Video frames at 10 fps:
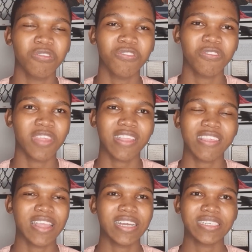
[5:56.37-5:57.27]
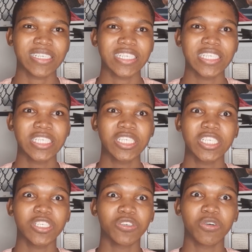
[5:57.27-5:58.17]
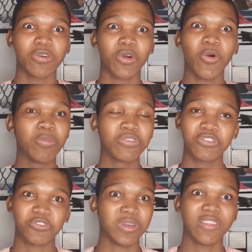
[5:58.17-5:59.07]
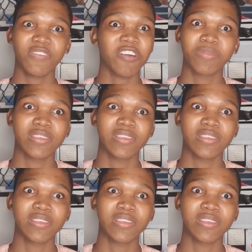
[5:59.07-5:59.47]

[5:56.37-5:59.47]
So that's like almost 25%.